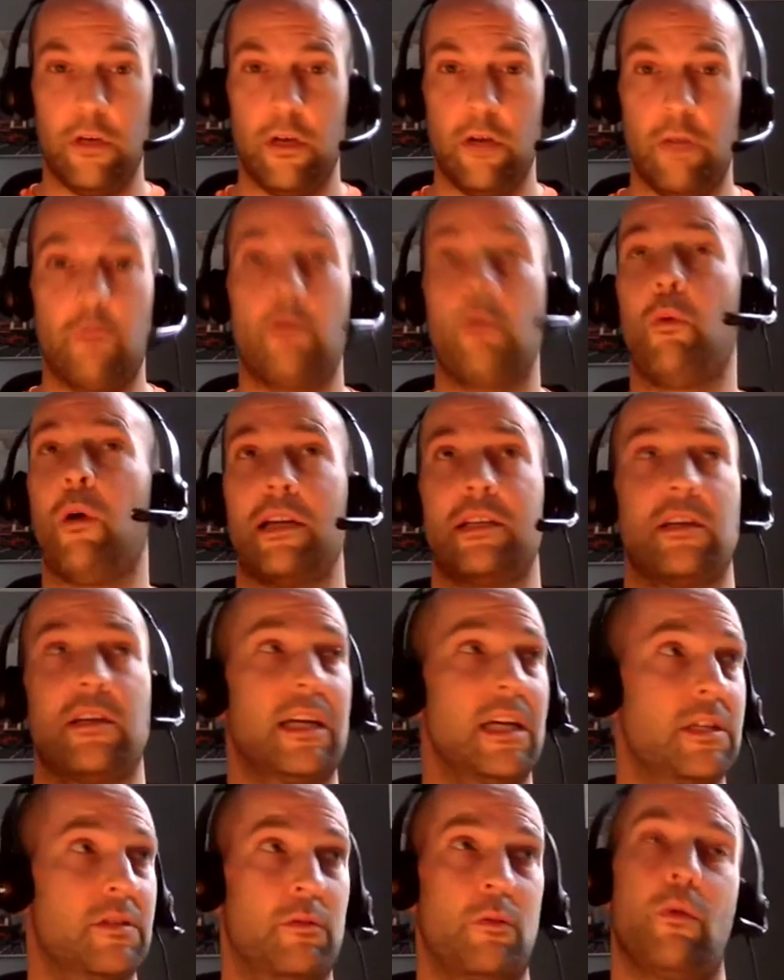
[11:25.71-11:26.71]
We're always
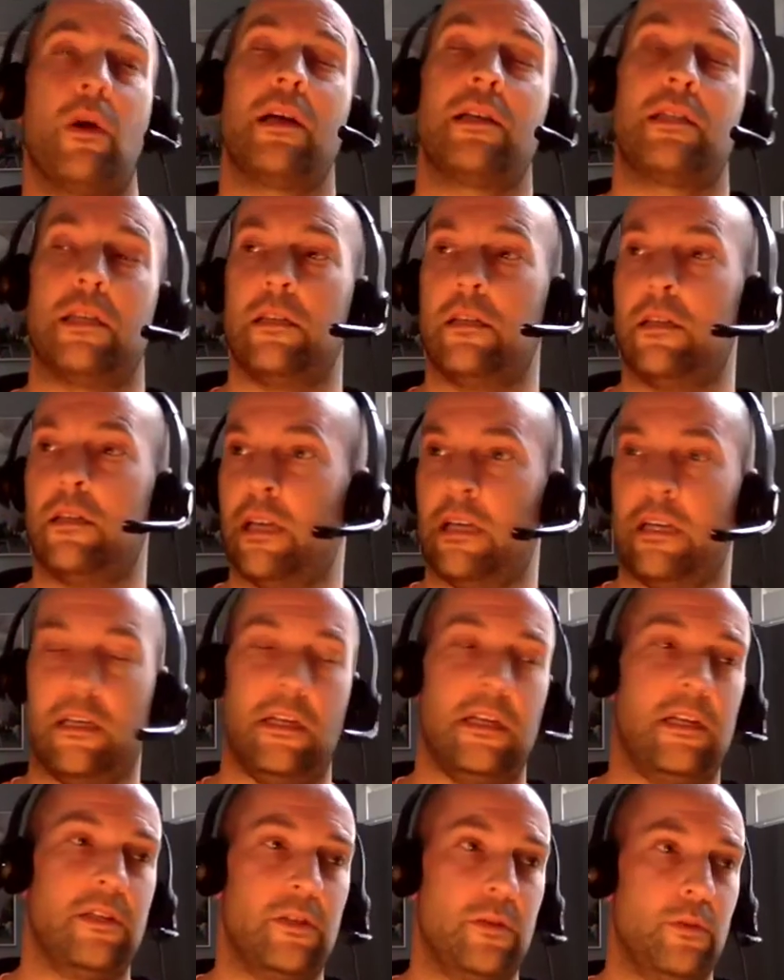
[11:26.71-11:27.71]
in
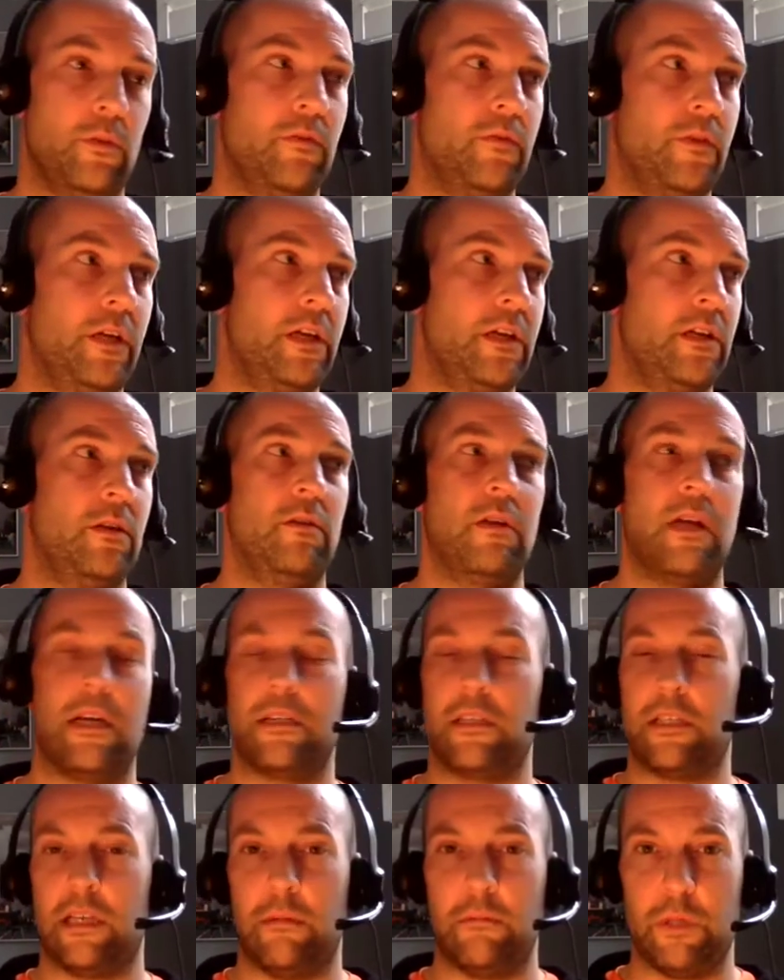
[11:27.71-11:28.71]
sort of in new
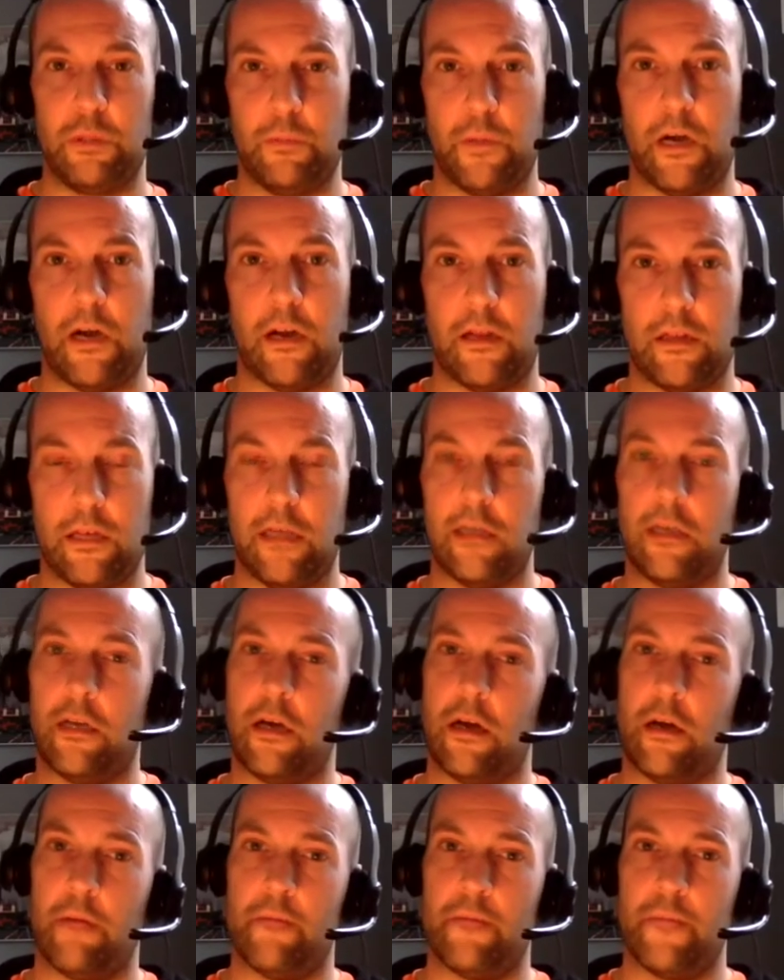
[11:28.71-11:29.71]
landscapes, but I think
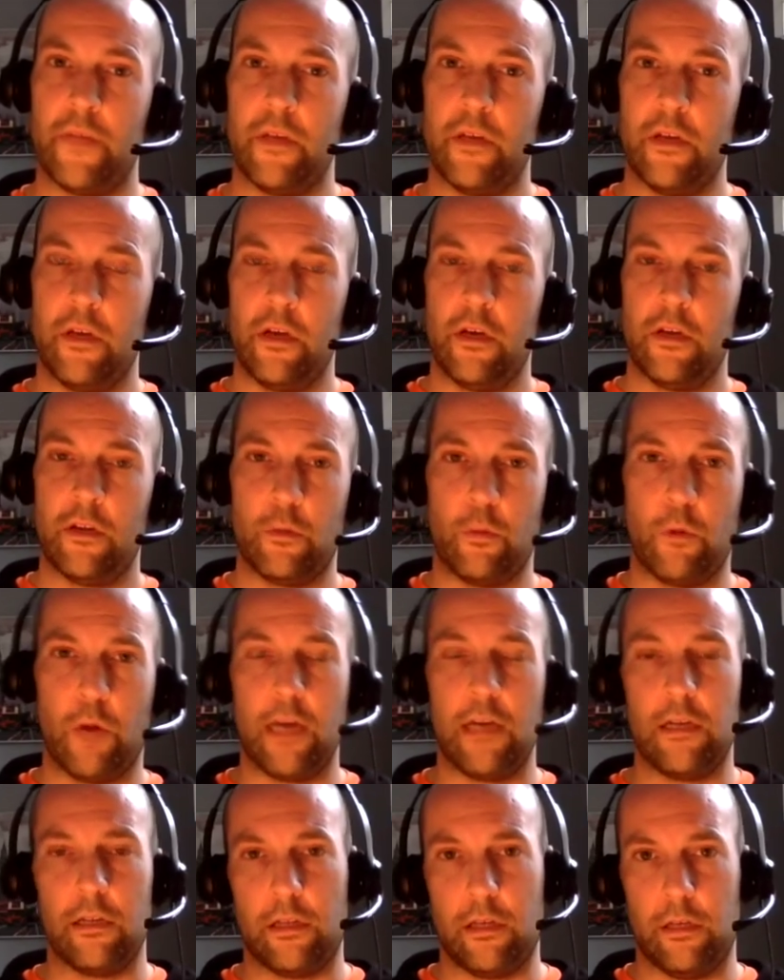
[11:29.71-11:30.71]
the
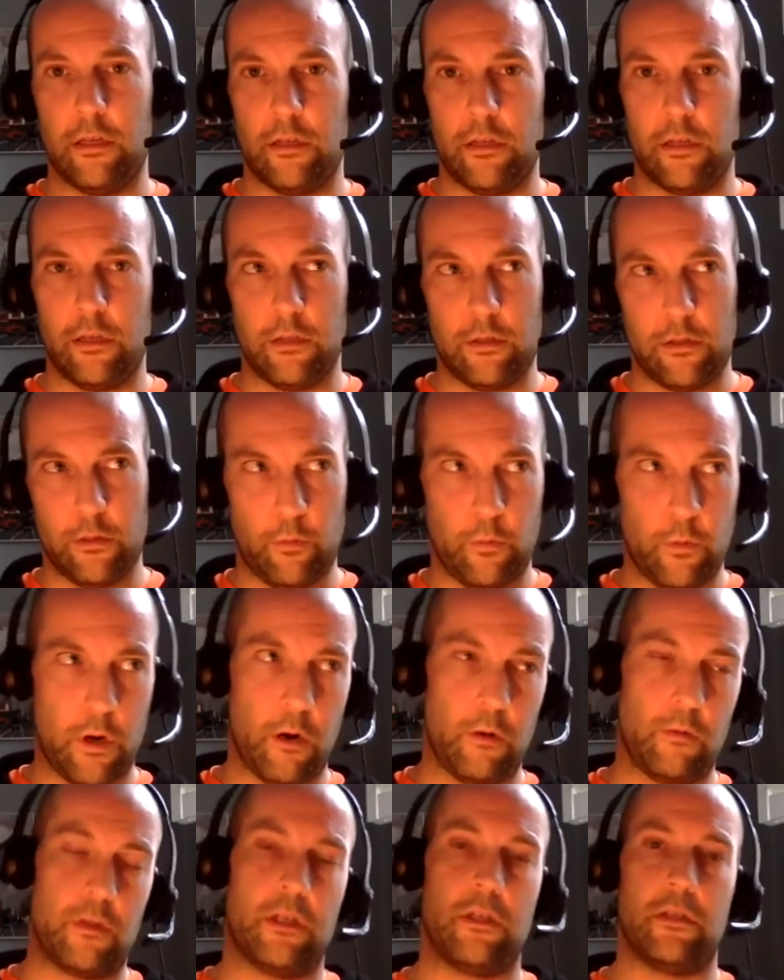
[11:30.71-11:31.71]
way that the
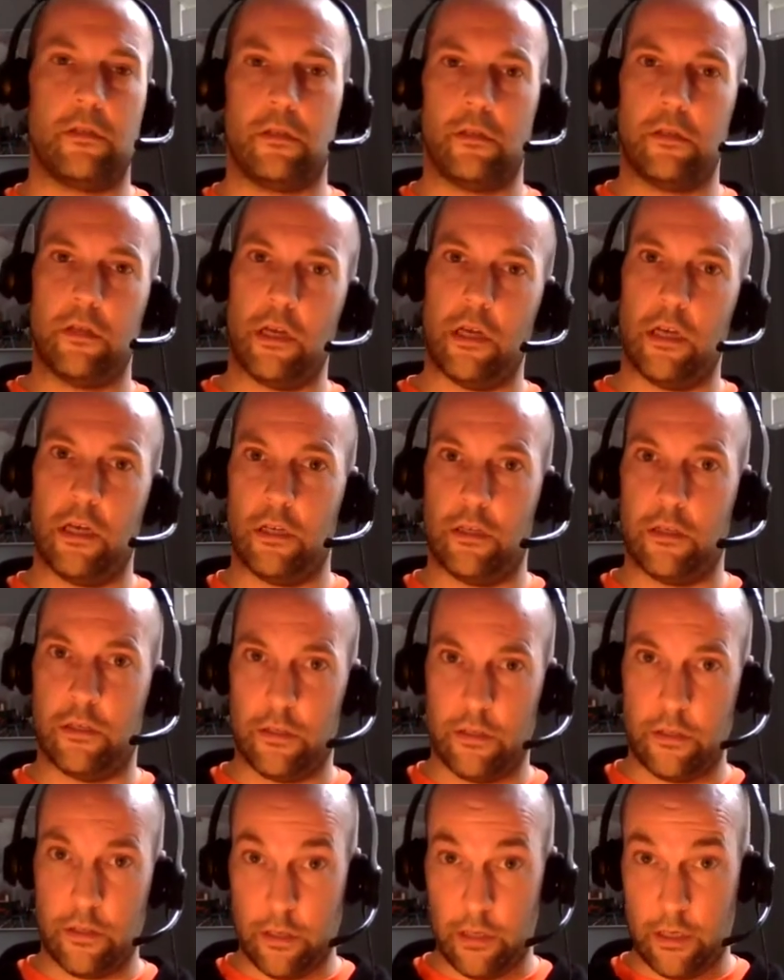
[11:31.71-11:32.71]
world is